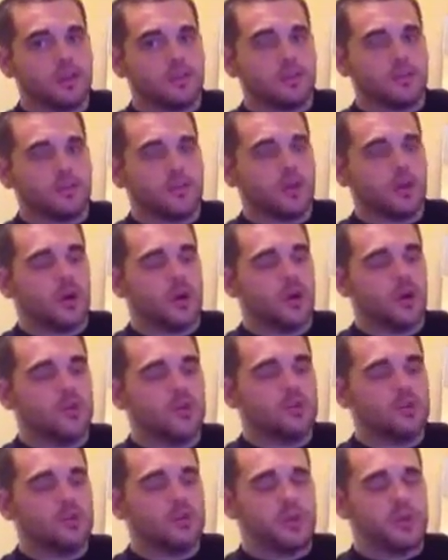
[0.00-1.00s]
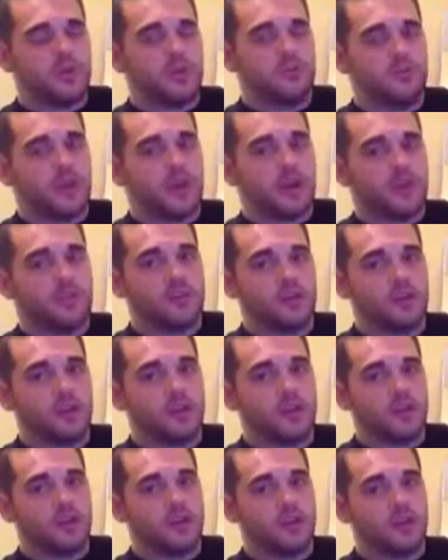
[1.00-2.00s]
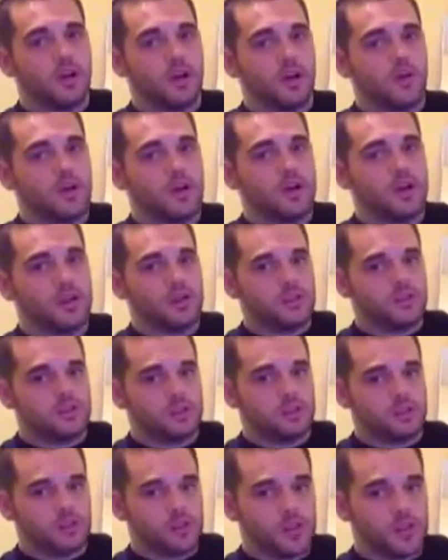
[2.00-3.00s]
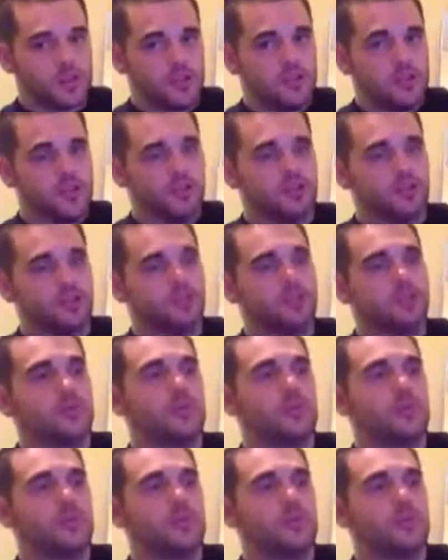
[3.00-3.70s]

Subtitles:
So always be on fire for God. Always try to do